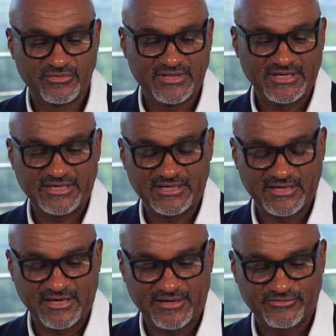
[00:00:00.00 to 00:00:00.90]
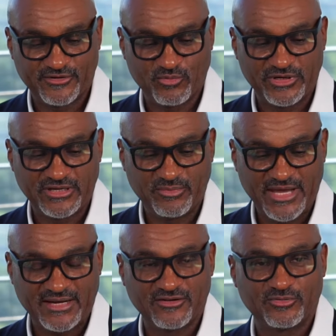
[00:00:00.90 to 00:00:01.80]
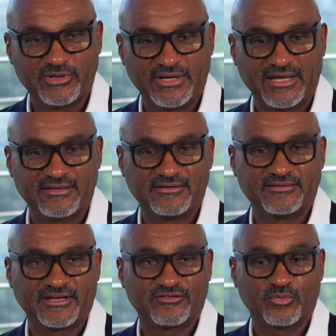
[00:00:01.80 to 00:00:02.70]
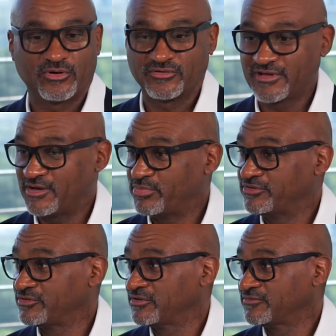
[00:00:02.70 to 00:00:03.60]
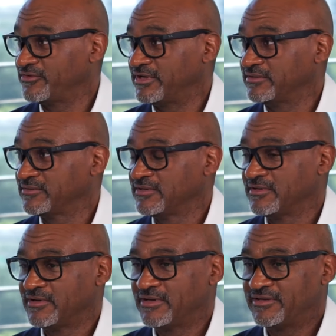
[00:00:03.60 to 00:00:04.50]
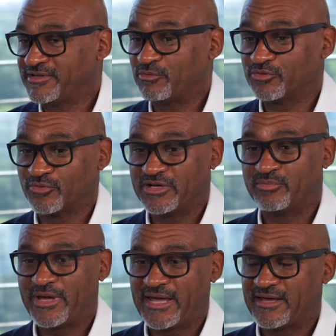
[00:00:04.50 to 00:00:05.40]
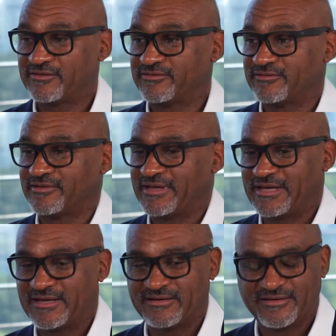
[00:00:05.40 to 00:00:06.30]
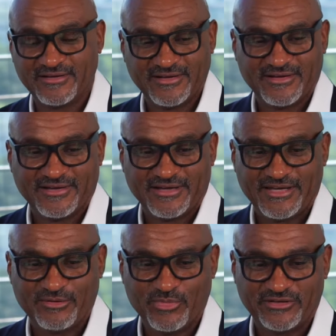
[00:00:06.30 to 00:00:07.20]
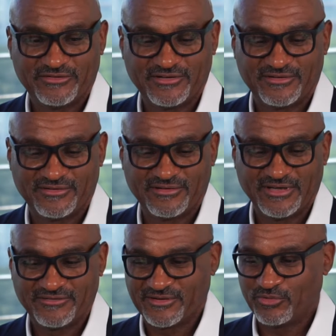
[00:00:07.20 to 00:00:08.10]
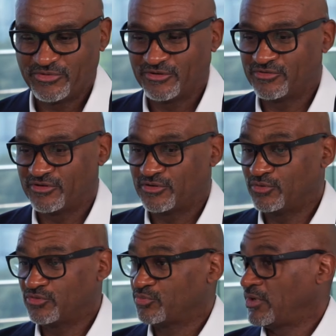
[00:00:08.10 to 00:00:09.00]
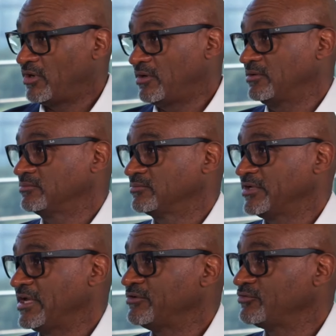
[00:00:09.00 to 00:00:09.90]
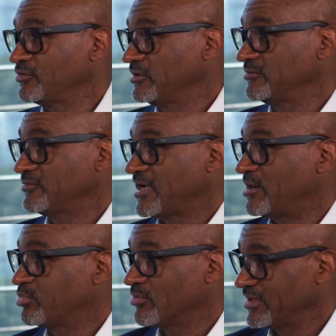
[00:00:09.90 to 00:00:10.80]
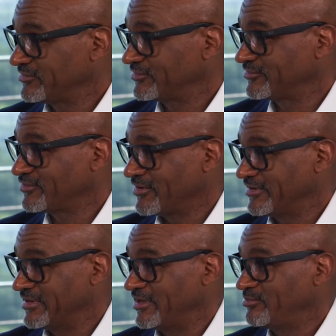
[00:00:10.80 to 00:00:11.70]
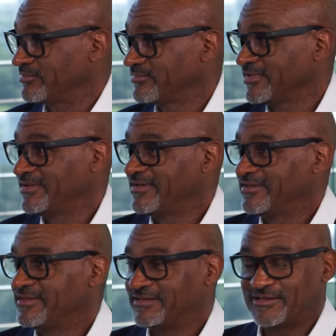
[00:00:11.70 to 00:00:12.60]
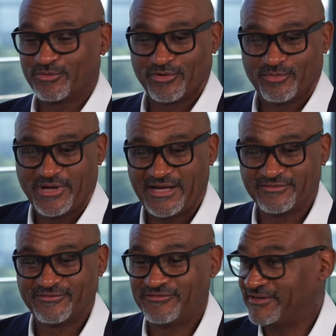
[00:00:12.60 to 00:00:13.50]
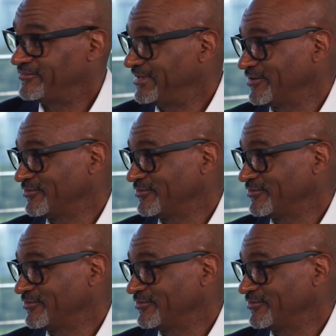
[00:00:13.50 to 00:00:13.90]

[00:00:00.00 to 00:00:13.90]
the uh, someone in management at Texas Workers Comp Insurance Fund. His name was Ren Bass, and he mentioned, he said, well, there's a new small insurance operation starting up. I think there were about fifty